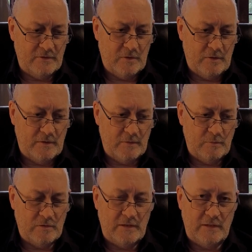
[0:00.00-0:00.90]
guy who
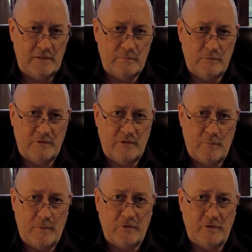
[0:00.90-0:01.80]
was leaning with his
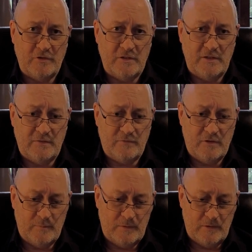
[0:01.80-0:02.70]
elbows on his knees in
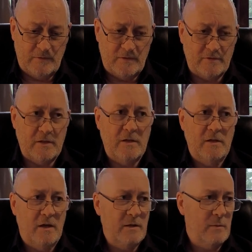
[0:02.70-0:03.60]
front of me like this,
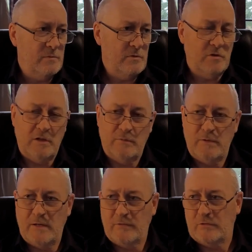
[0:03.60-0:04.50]
and I was looking
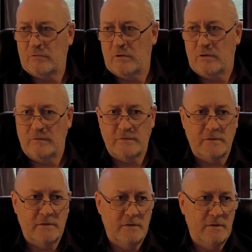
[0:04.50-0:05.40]
around the craft.
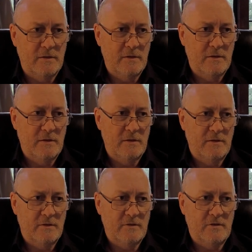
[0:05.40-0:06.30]

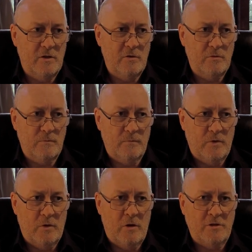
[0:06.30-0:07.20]
So
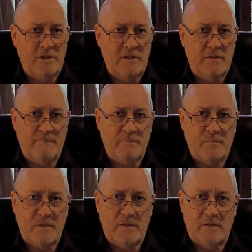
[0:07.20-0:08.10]
I didn't
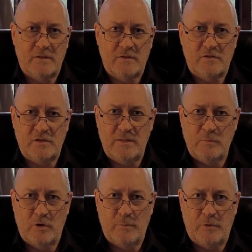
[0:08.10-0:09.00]
see
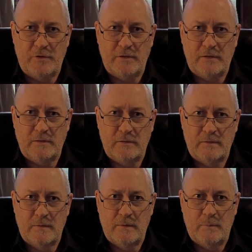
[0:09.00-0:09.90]
my body,
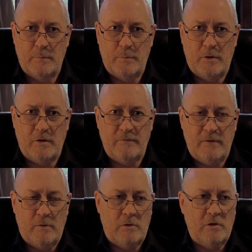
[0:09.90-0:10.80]
but I
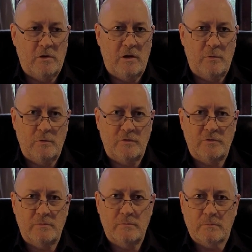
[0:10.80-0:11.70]
felt like I was